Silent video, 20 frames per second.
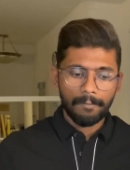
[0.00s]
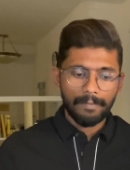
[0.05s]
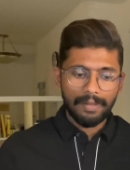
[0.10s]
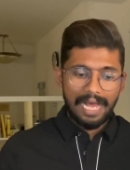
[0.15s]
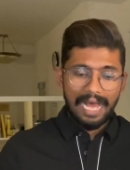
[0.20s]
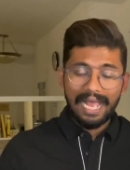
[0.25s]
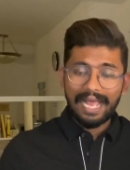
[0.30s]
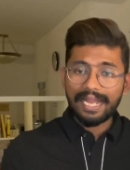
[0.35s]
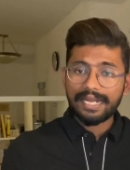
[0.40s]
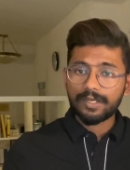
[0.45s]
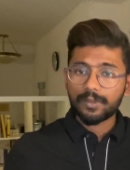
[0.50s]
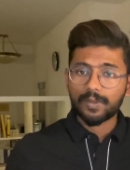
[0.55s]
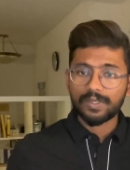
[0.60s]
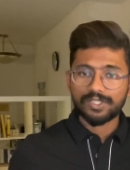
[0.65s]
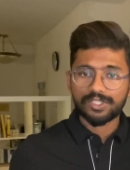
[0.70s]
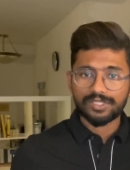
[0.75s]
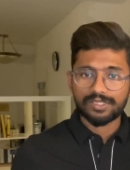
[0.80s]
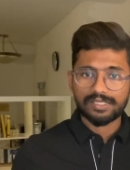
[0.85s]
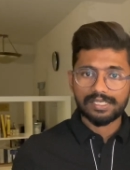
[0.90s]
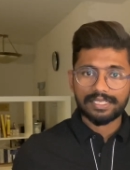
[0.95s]
I had
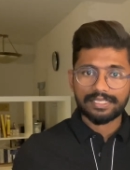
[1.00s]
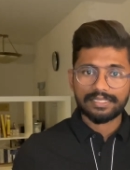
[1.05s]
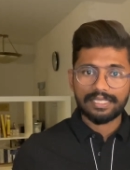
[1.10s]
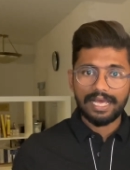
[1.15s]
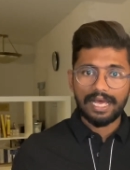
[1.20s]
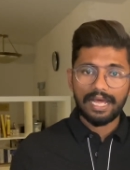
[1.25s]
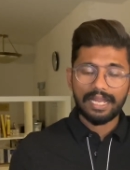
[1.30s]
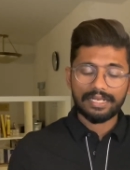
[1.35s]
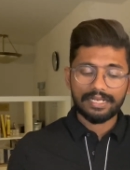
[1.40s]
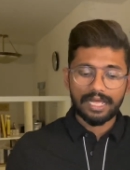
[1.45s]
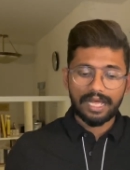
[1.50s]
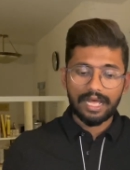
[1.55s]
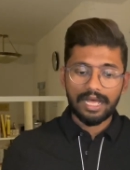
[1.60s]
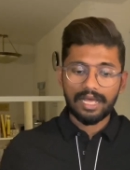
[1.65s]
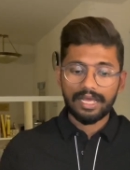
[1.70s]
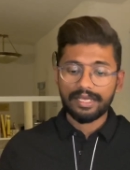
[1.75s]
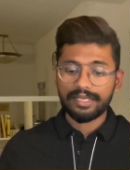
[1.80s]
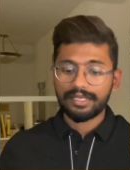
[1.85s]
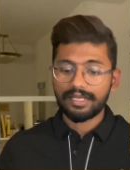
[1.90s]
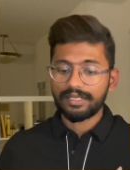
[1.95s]
questions like that.
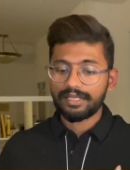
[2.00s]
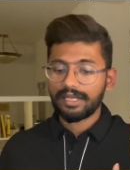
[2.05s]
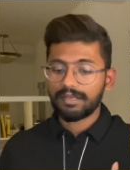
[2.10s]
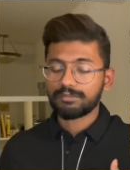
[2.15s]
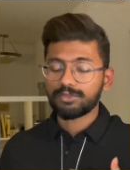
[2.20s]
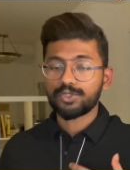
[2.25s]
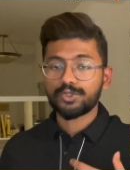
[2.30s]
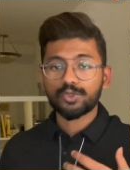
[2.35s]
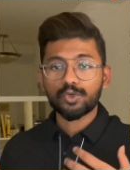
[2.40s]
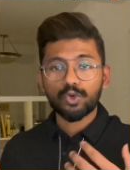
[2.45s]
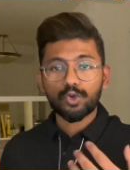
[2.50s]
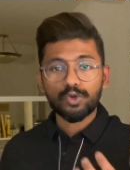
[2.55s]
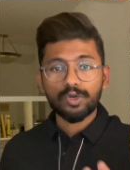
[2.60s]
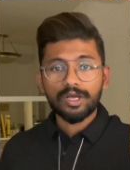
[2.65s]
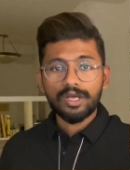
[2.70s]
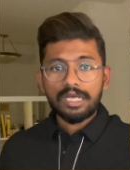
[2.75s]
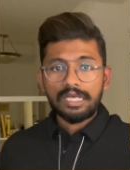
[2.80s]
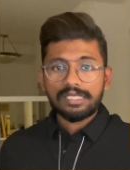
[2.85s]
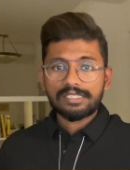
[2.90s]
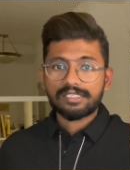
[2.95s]
I am sure
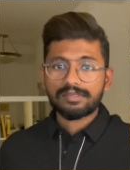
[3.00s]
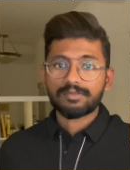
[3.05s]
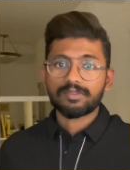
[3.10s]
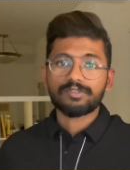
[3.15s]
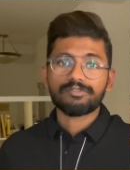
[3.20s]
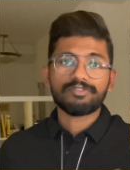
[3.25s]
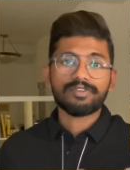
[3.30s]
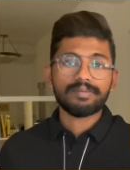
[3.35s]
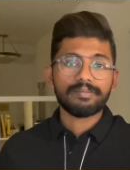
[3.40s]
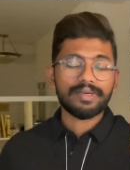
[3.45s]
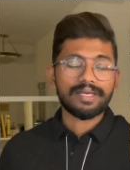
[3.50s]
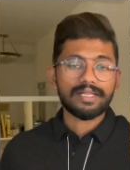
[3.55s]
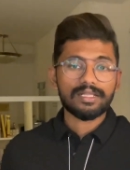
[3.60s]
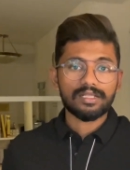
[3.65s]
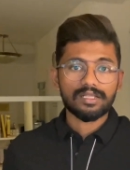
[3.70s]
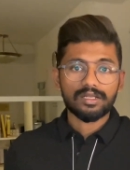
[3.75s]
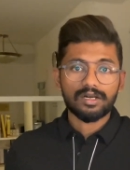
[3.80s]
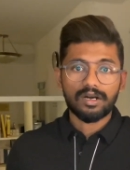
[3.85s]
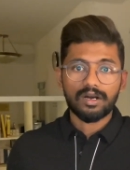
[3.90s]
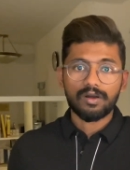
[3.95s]
some of the
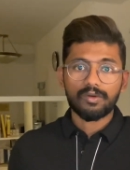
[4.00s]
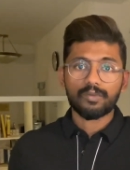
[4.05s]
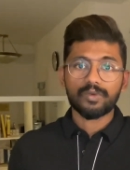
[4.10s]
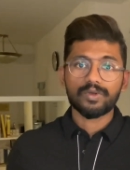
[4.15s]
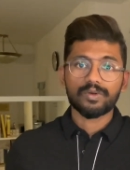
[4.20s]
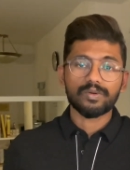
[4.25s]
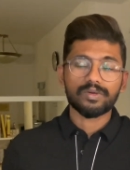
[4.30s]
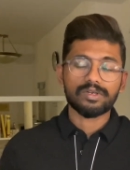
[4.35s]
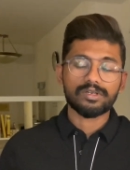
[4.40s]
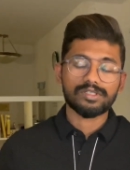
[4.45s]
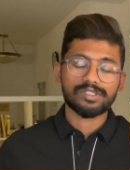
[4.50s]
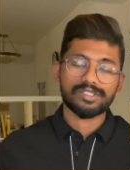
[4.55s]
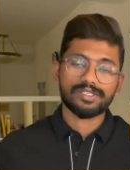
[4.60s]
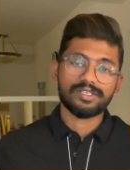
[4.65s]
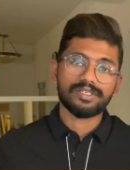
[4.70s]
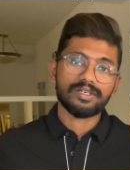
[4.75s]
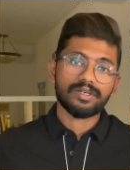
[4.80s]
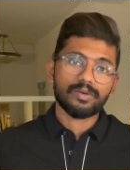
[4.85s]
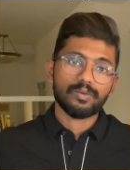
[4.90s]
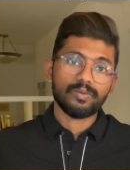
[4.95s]
female viewers
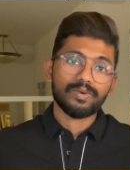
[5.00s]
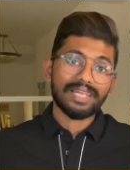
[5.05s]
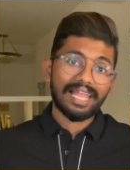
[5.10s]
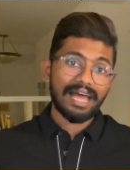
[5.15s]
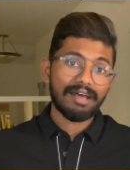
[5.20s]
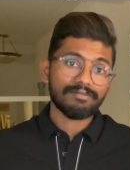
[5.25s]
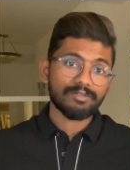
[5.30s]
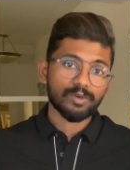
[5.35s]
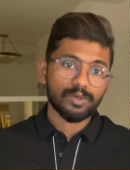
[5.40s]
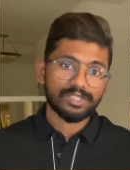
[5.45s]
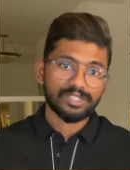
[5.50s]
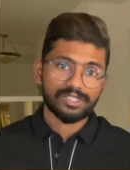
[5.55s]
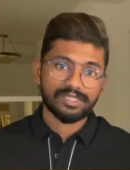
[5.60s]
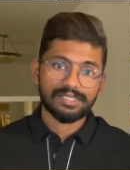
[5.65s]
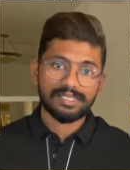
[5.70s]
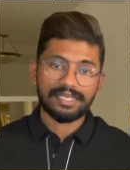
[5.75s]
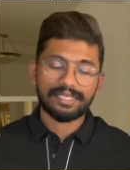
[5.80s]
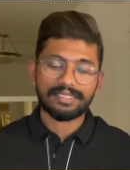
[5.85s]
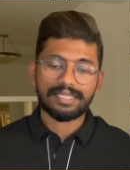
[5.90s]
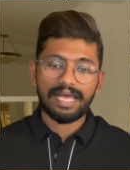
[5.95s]
here will have questions
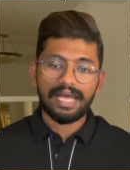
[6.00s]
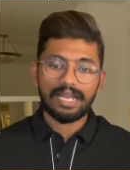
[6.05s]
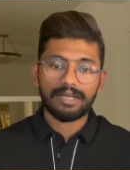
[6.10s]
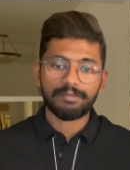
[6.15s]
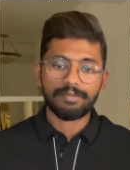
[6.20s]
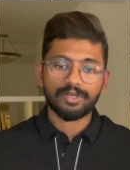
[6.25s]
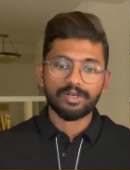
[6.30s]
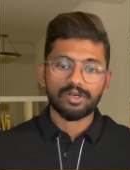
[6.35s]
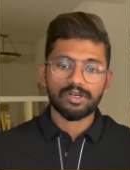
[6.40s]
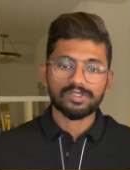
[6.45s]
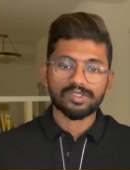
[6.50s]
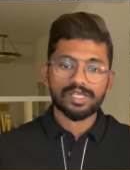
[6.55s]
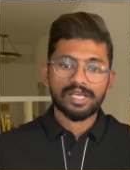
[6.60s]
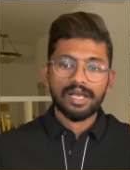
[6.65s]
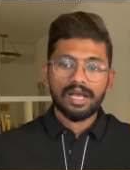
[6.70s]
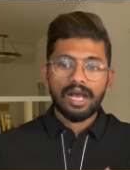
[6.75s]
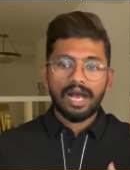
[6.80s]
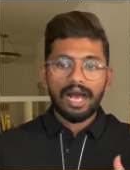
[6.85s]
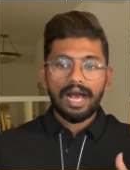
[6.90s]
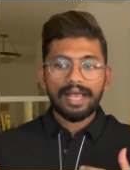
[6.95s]
like that, because
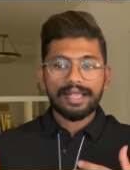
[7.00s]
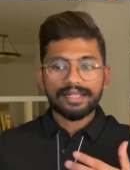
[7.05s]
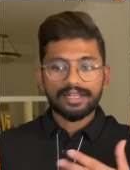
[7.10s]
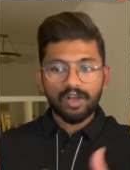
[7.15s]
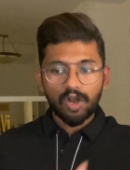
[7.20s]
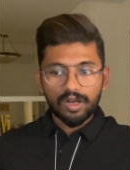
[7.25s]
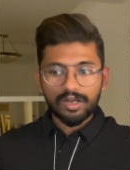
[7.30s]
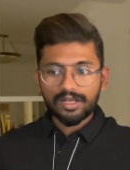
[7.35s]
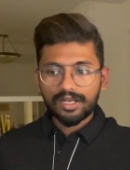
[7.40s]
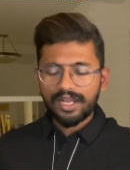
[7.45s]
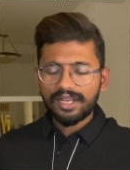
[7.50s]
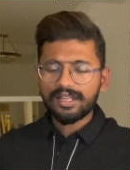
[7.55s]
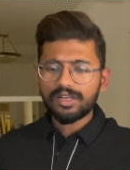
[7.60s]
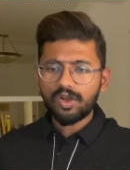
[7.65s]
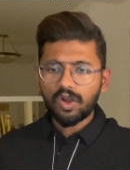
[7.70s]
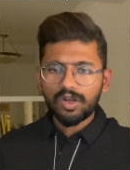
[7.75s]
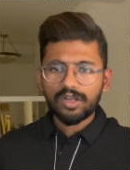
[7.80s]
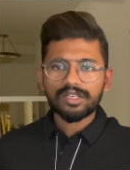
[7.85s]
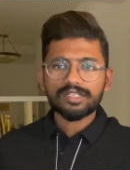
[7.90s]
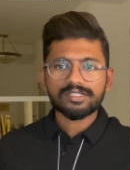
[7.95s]
I kind of
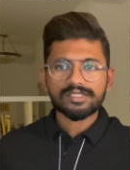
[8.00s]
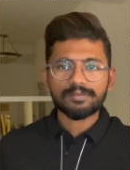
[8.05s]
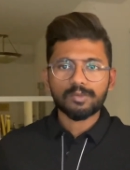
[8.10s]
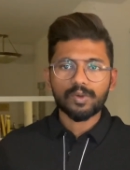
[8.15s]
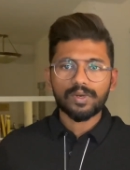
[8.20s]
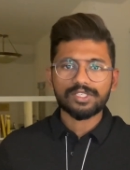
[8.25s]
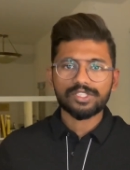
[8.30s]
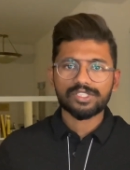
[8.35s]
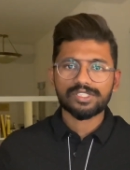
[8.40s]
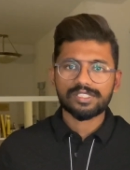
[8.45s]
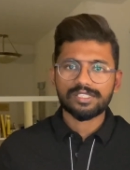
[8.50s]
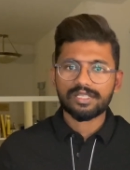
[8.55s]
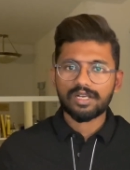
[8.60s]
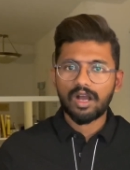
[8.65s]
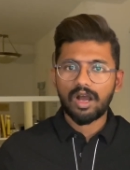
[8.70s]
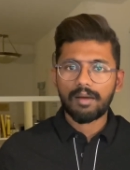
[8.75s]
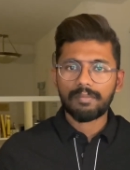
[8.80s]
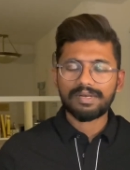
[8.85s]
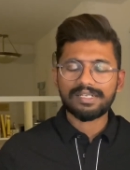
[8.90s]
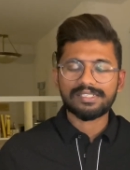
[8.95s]
got some questions in the
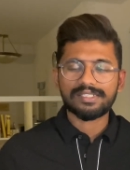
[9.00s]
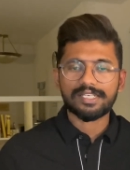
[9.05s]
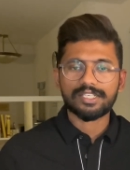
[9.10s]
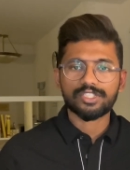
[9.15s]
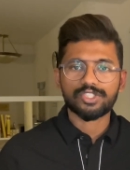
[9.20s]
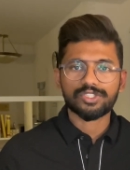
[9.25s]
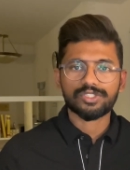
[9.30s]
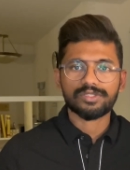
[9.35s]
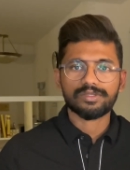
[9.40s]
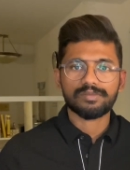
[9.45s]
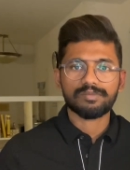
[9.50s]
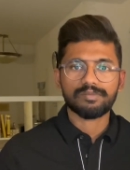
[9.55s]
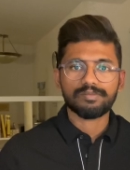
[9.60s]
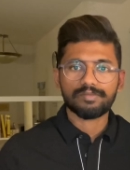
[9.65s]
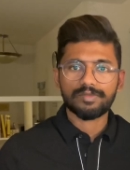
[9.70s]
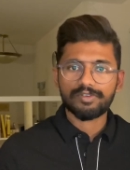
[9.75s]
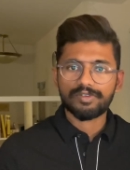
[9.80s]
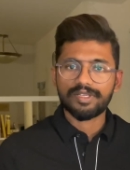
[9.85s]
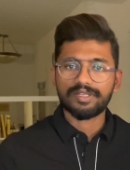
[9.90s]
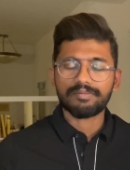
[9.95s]
comment
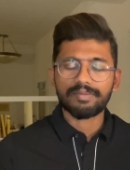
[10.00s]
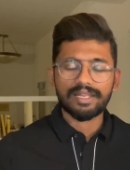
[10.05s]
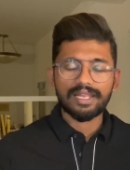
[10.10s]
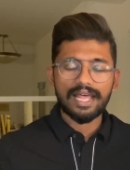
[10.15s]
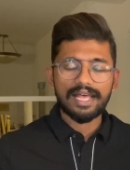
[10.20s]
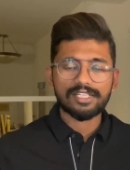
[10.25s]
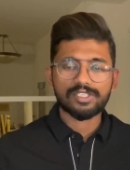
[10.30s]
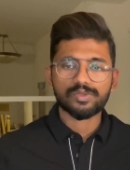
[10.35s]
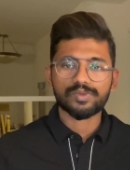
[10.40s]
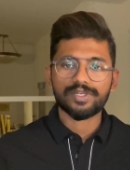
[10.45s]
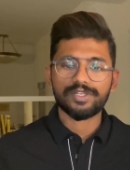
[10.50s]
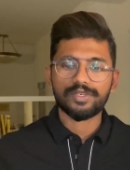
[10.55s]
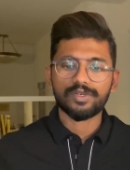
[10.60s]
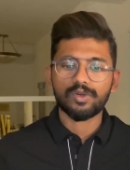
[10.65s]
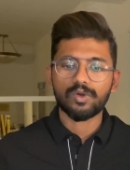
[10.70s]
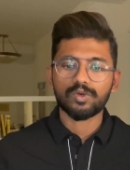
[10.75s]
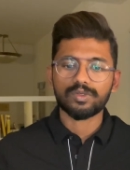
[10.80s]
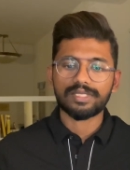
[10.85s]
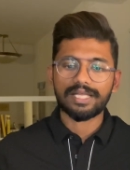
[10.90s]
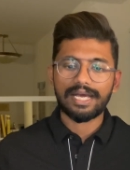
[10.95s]
section in my last
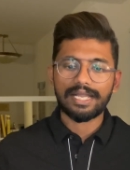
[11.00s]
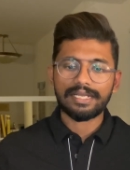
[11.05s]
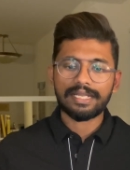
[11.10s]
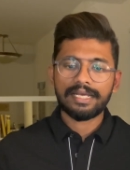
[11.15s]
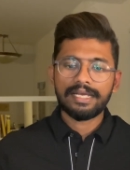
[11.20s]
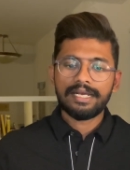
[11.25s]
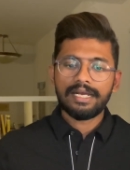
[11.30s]
video that